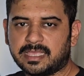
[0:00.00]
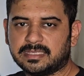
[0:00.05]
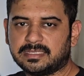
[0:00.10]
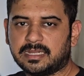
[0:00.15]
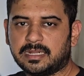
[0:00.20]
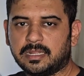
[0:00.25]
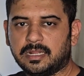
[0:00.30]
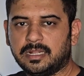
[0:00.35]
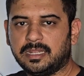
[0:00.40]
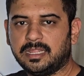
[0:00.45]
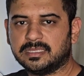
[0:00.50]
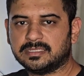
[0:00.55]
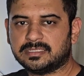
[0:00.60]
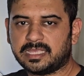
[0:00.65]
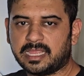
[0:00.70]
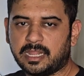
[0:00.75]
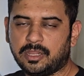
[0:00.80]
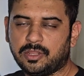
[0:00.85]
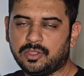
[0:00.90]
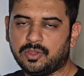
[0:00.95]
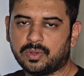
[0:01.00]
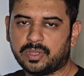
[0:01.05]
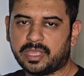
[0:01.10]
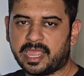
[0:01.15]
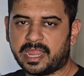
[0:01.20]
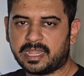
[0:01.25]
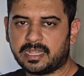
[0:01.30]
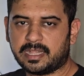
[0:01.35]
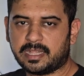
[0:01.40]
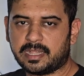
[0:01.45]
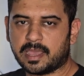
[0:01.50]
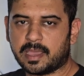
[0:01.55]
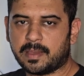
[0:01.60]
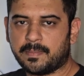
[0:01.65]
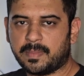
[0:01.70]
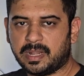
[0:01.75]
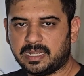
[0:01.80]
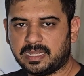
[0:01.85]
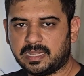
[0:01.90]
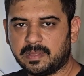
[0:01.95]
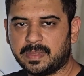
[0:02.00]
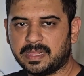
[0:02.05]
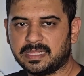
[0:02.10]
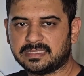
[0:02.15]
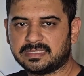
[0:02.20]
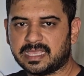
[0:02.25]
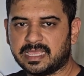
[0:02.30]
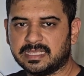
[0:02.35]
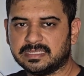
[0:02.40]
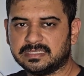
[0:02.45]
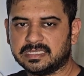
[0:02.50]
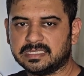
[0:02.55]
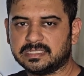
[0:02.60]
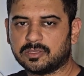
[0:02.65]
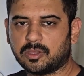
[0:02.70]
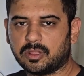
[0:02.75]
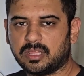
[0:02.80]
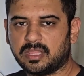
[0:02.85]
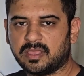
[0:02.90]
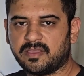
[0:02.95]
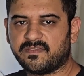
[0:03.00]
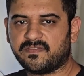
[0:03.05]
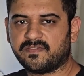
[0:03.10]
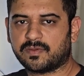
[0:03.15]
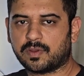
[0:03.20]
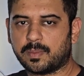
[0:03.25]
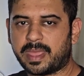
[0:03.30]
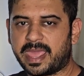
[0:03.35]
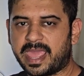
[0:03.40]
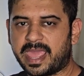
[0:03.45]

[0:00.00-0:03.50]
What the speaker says: as I'd earlier said, you get multiple sizes all the way from